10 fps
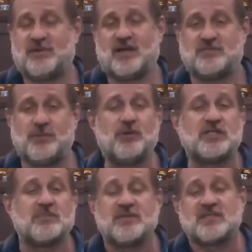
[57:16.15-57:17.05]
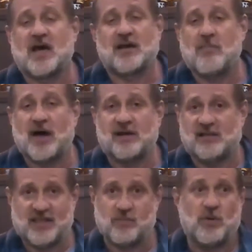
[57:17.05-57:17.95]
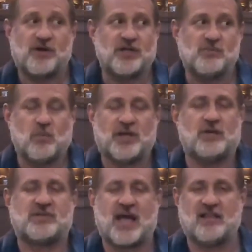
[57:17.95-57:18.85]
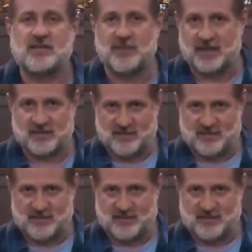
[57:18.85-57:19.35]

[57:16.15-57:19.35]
because Buddhism is not a monolith. What are you telling me?